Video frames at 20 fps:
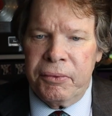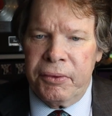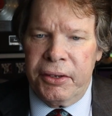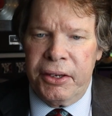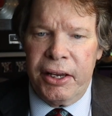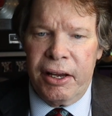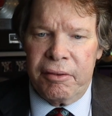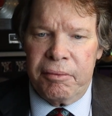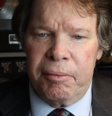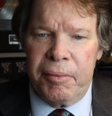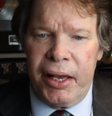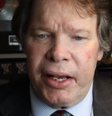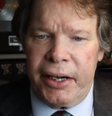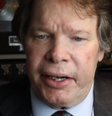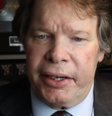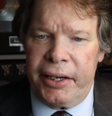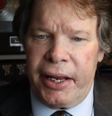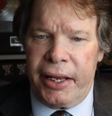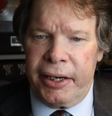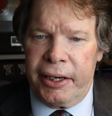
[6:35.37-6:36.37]
you have
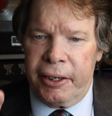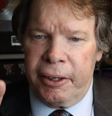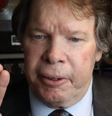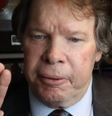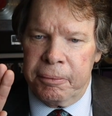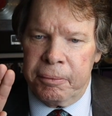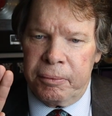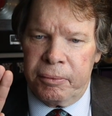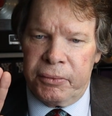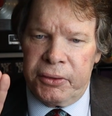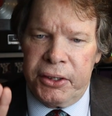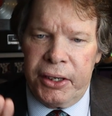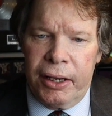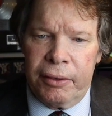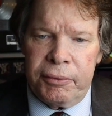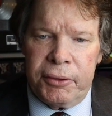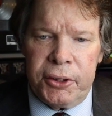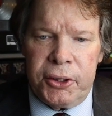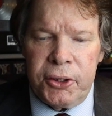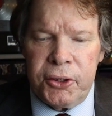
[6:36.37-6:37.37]
metadata, you
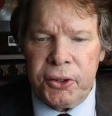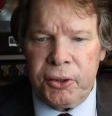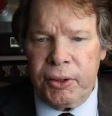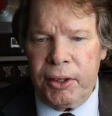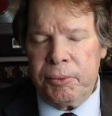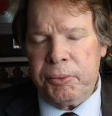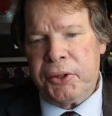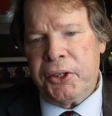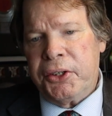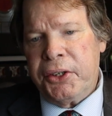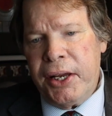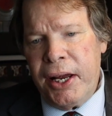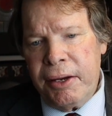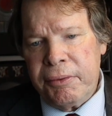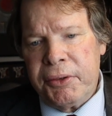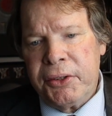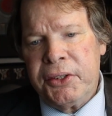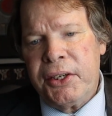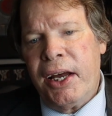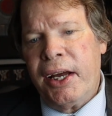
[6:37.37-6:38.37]
have the description, you
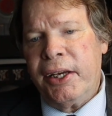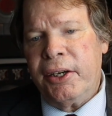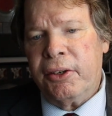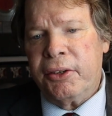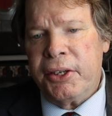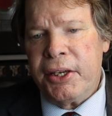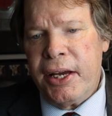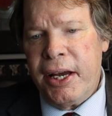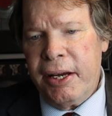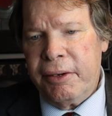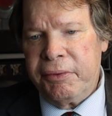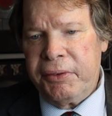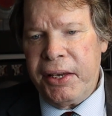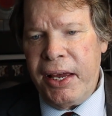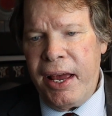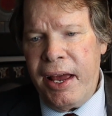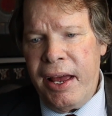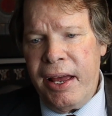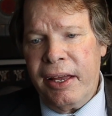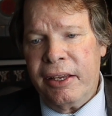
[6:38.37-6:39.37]
have the title, you have
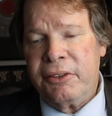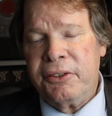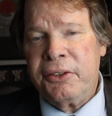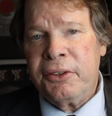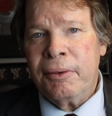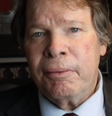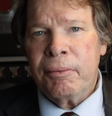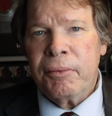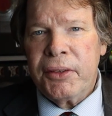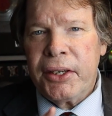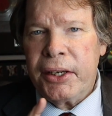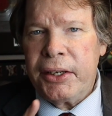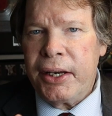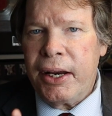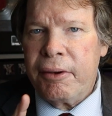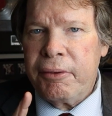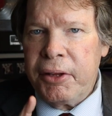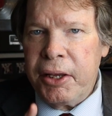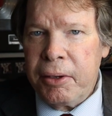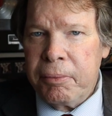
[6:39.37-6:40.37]
tags, and you
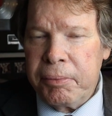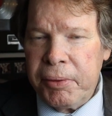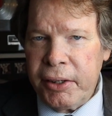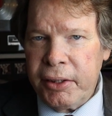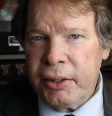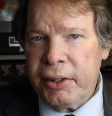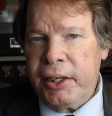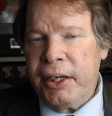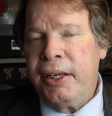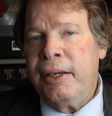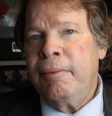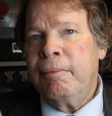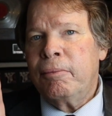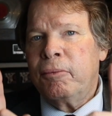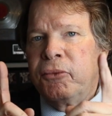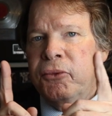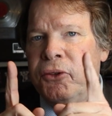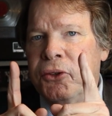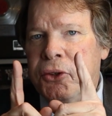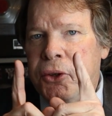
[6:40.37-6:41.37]
have the ability
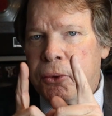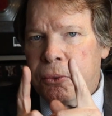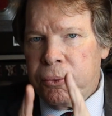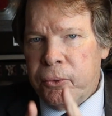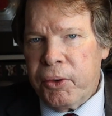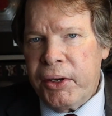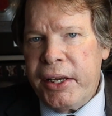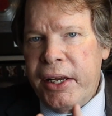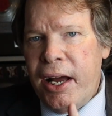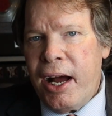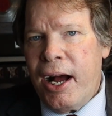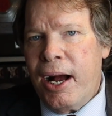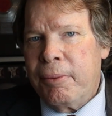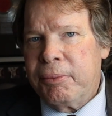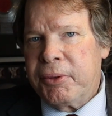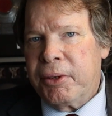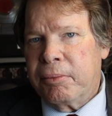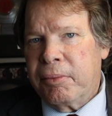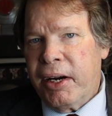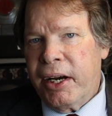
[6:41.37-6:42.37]
to
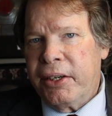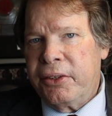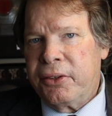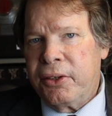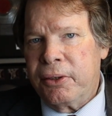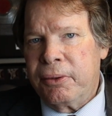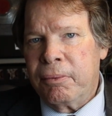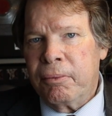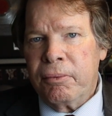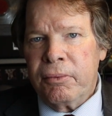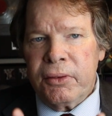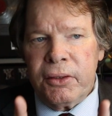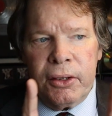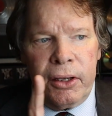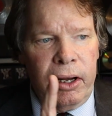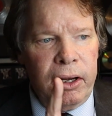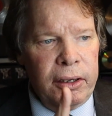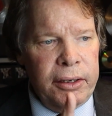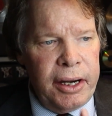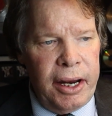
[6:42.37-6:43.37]
re-optimize it
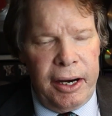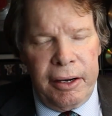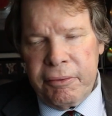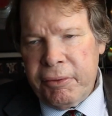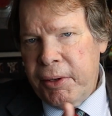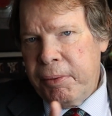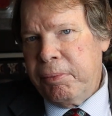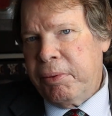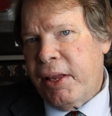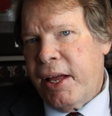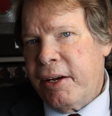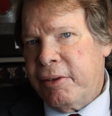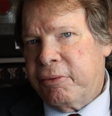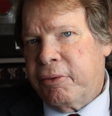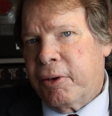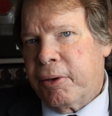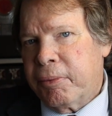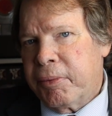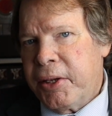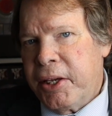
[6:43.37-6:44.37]
on every
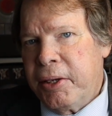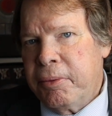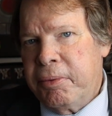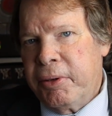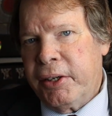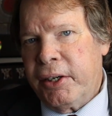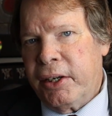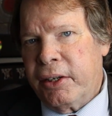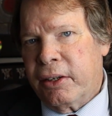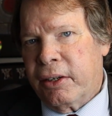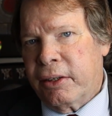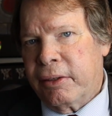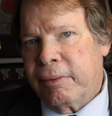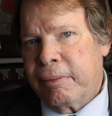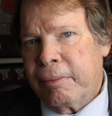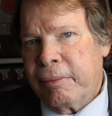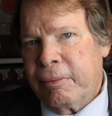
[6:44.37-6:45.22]
platform that you put it on.